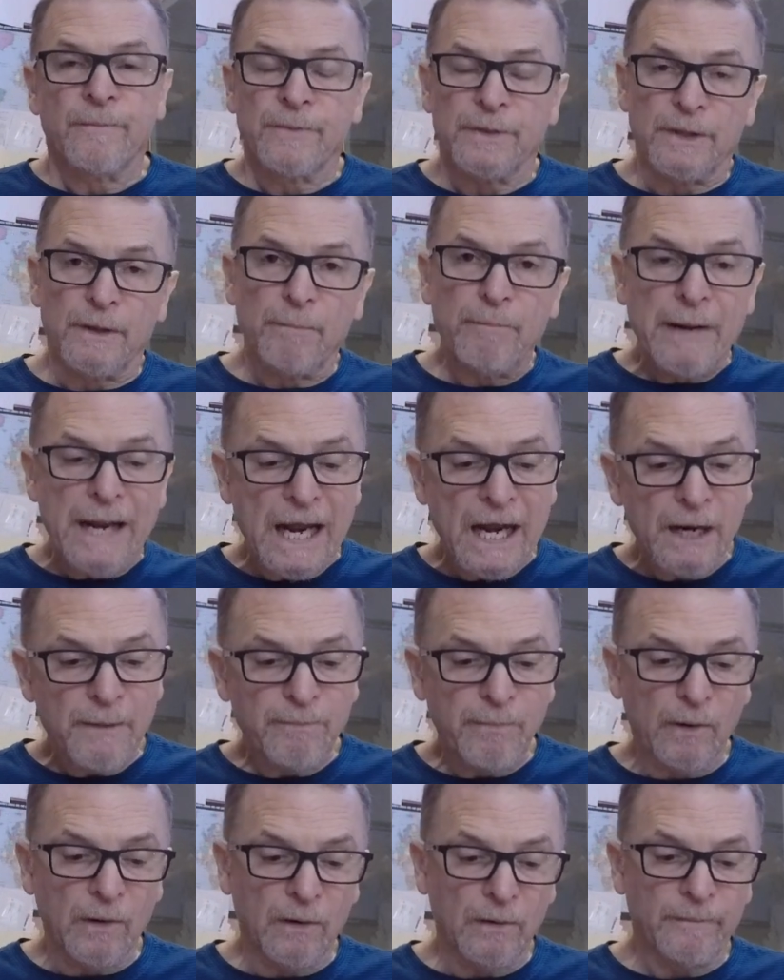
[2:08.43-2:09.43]
The
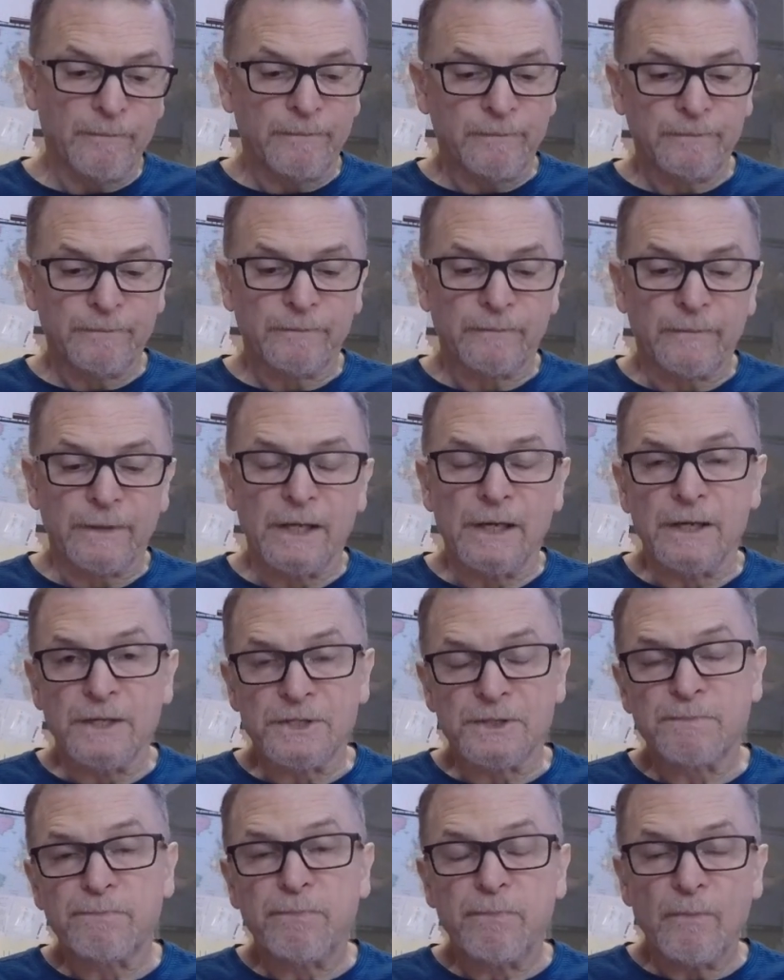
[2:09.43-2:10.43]
paper
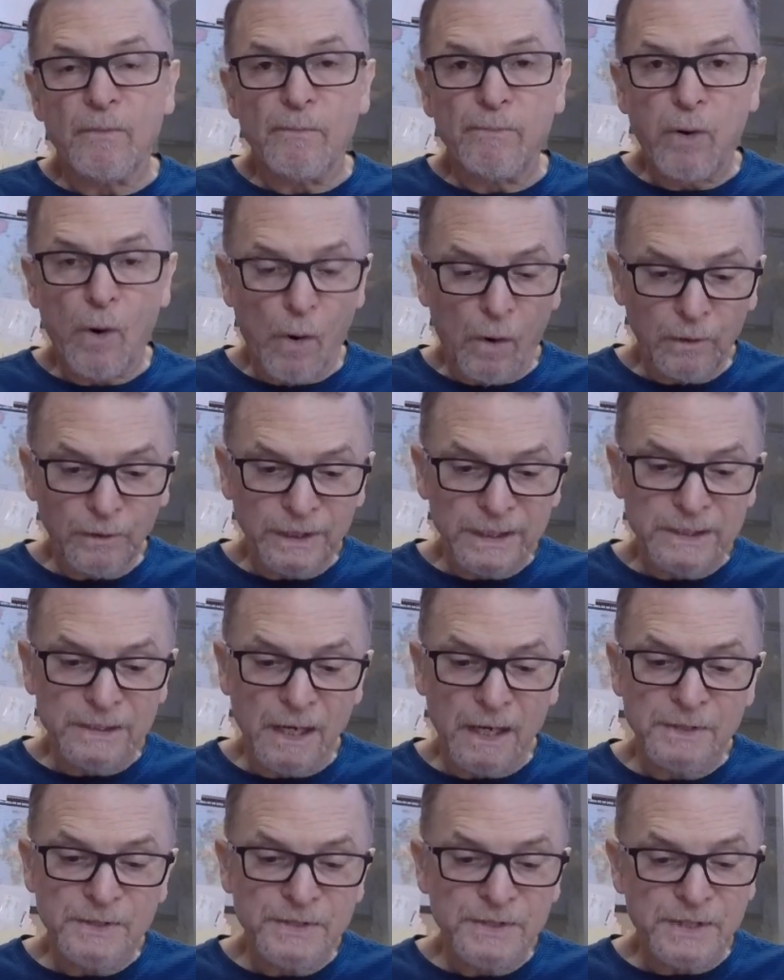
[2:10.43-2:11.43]
is poorly
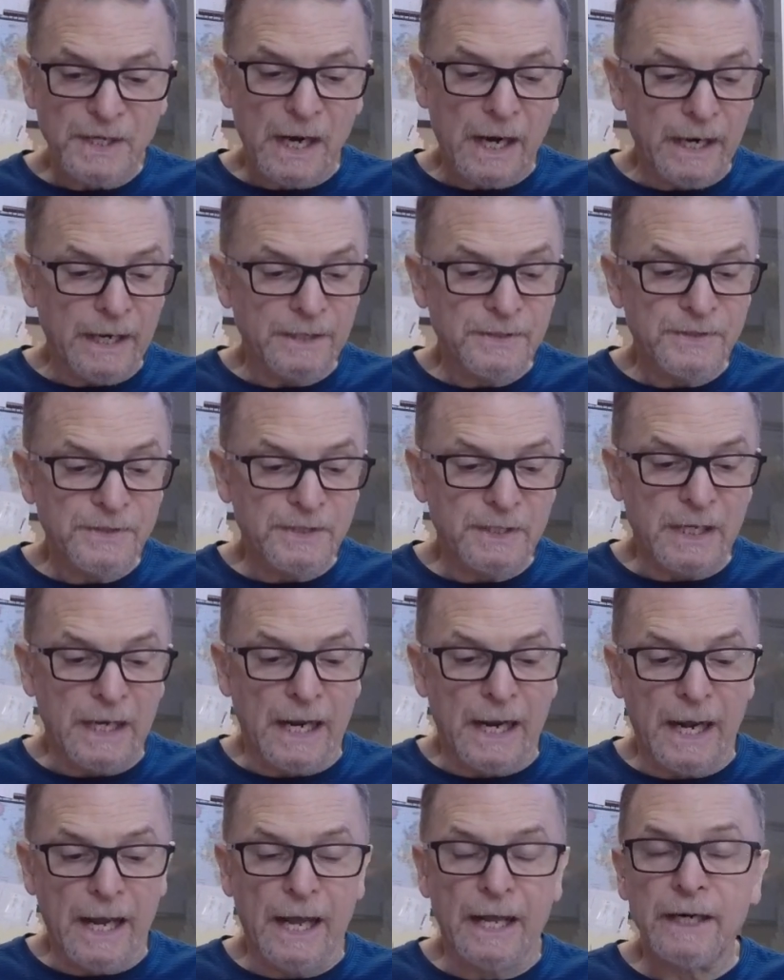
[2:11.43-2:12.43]
done science,
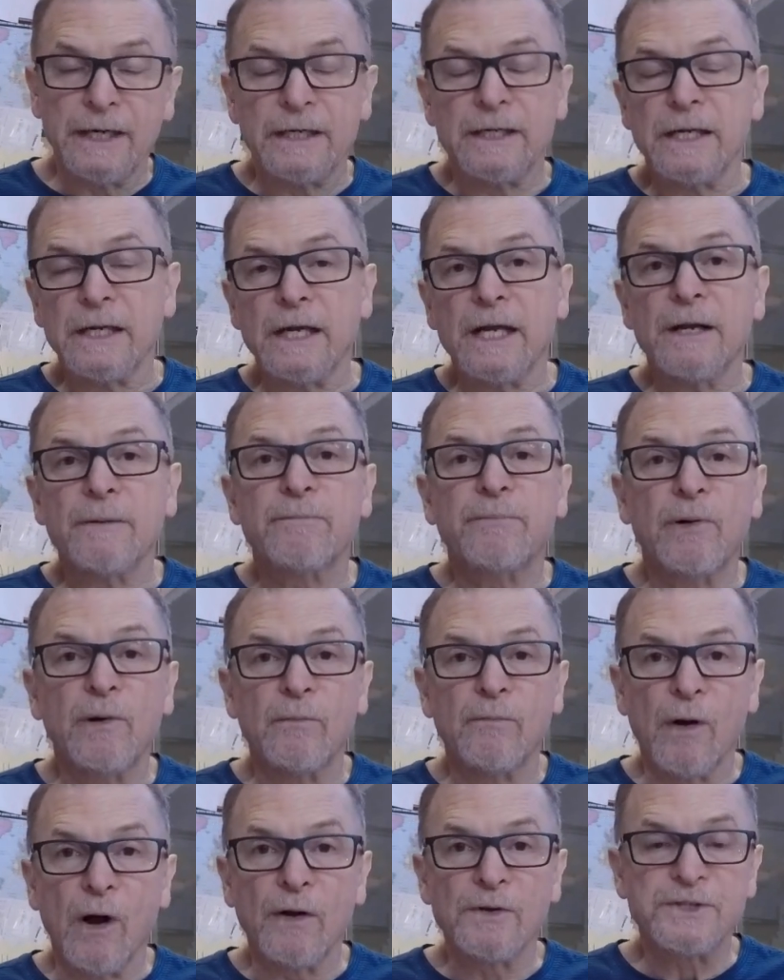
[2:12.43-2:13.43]
and it
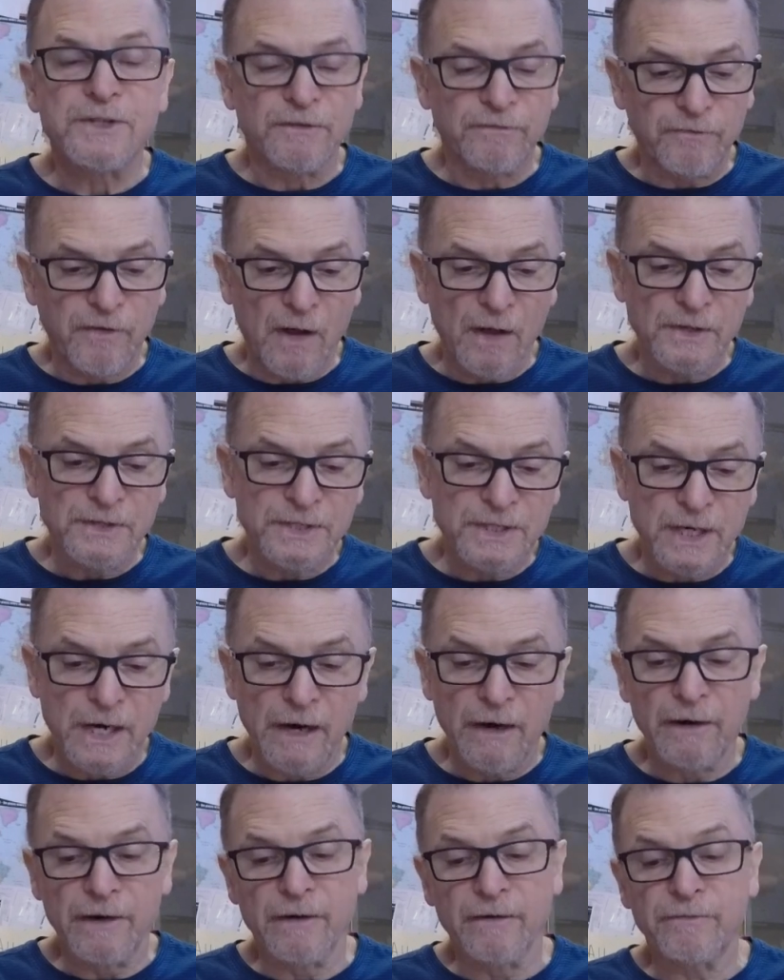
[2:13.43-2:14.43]
promotes a false
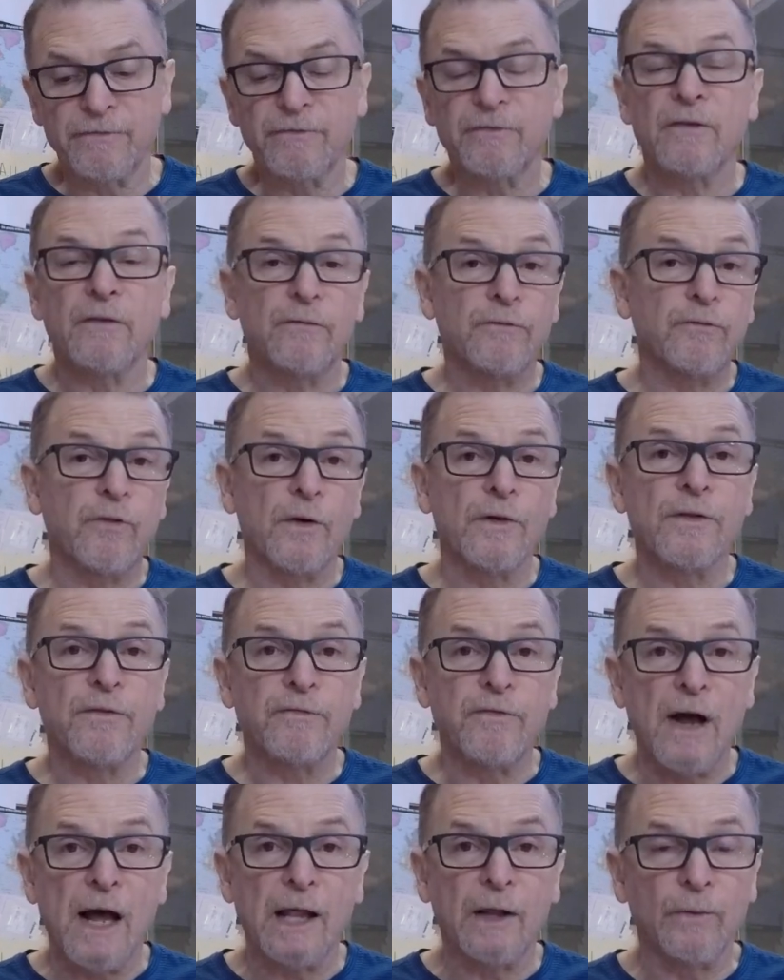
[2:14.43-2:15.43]
narrative for the
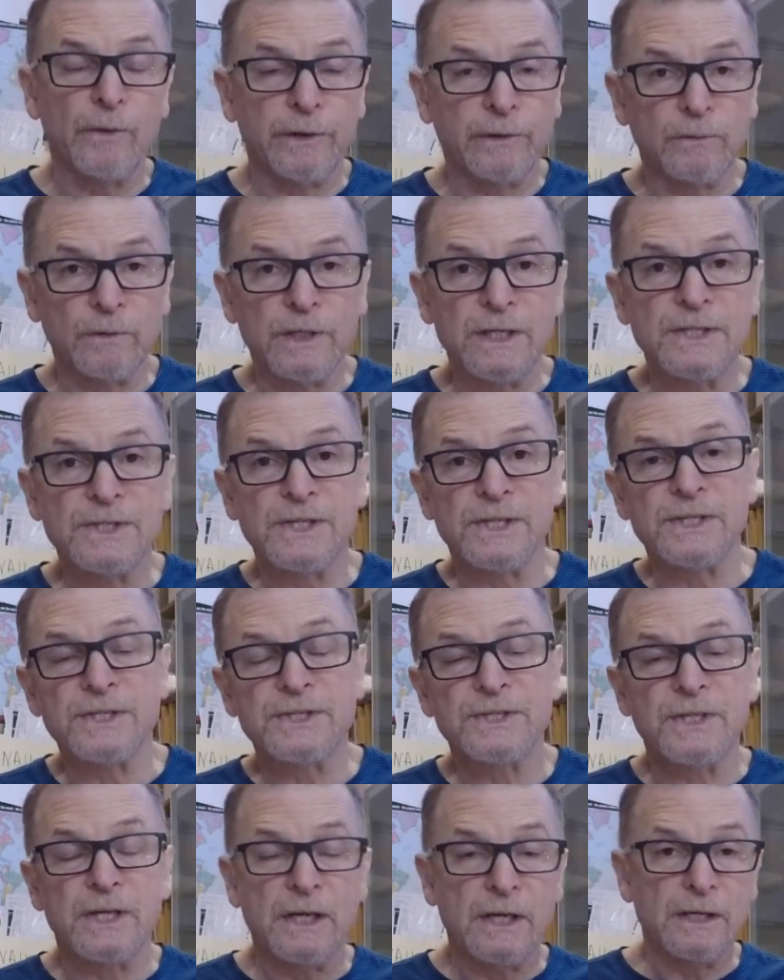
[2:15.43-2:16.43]
following
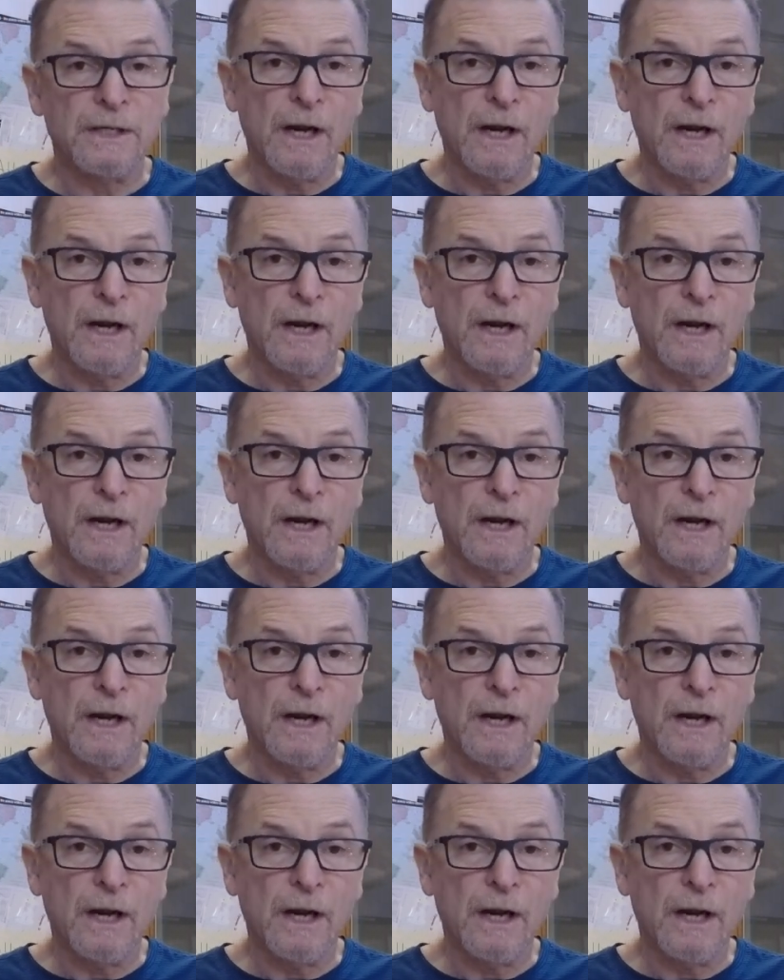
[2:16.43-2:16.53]
reasons.